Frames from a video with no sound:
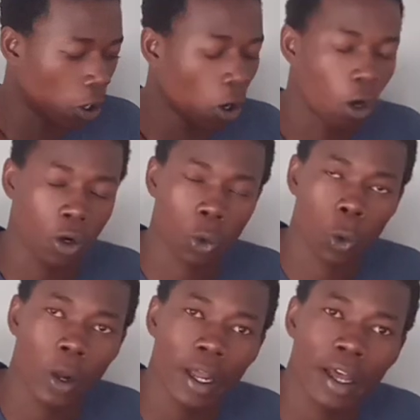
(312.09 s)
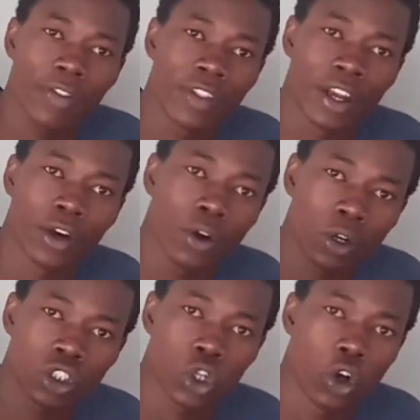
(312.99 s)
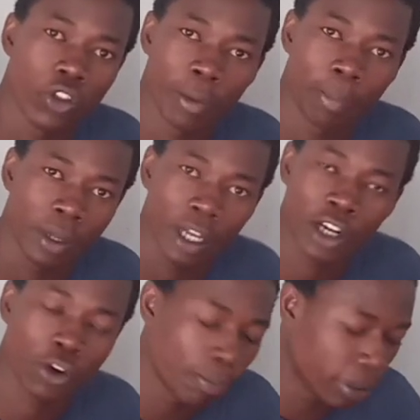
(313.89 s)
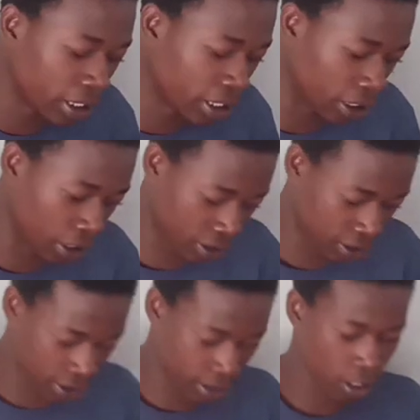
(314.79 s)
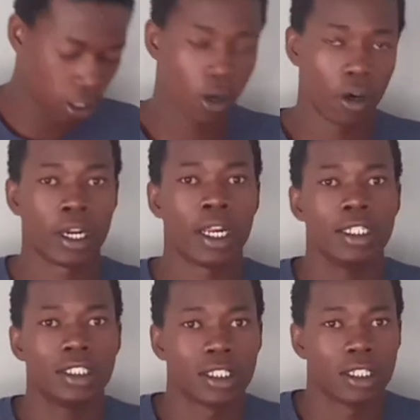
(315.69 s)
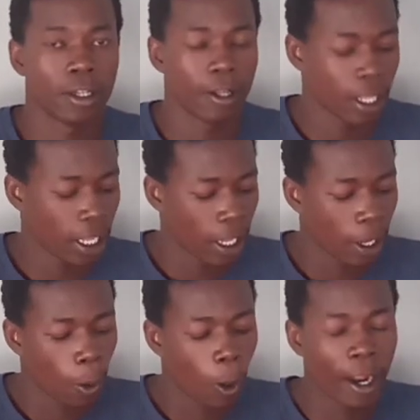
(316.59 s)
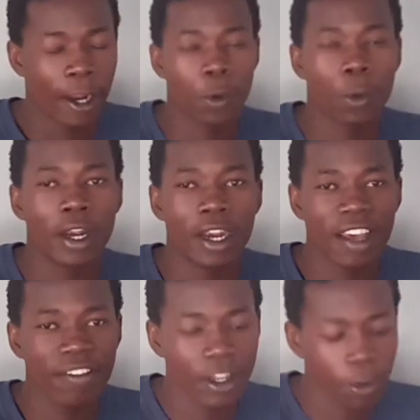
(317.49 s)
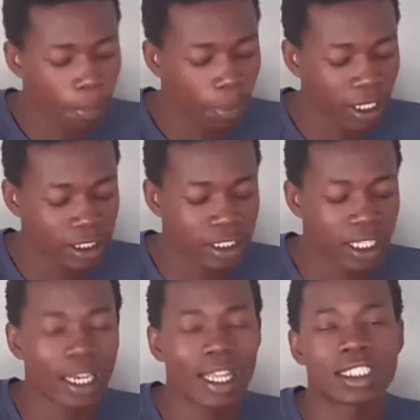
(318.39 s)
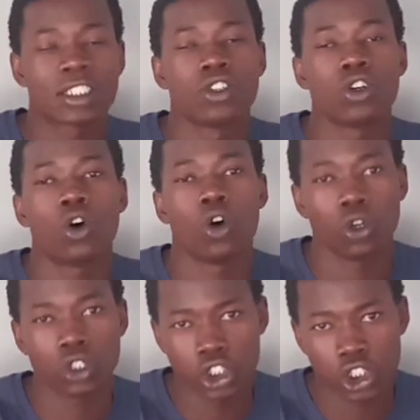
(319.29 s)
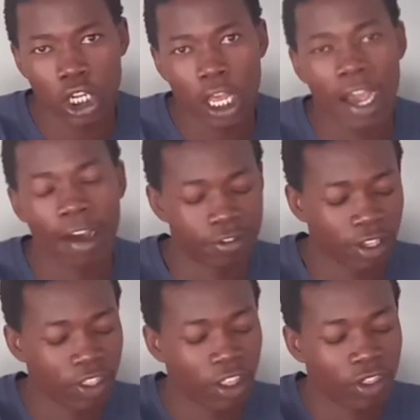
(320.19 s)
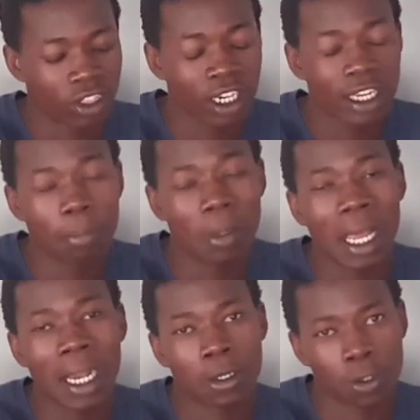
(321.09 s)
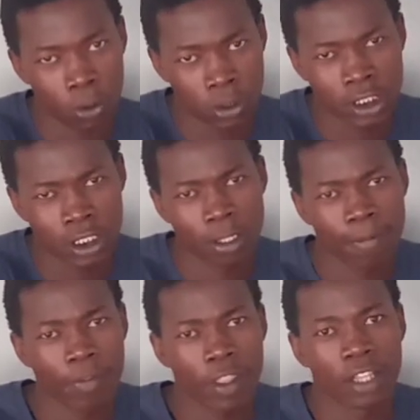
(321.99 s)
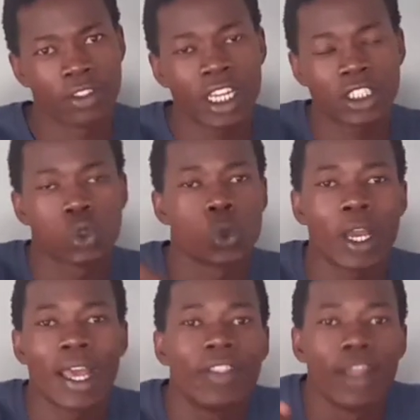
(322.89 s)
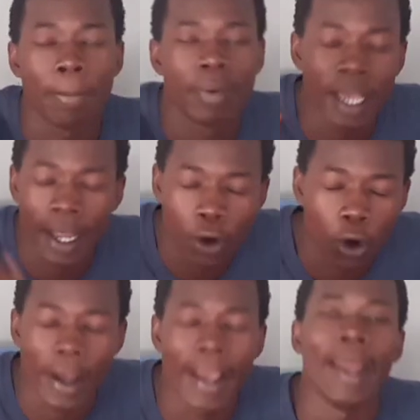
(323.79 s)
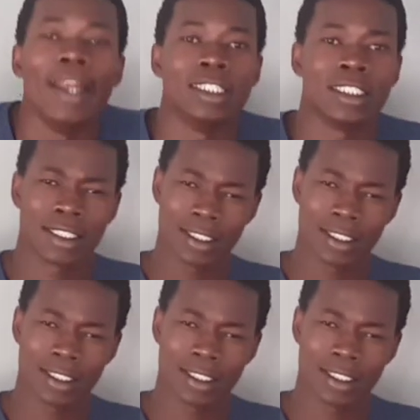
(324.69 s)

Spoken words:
Or where the note on the piano begins, alright? And whenever you press the last note after the three black notes, that's where the piano ends.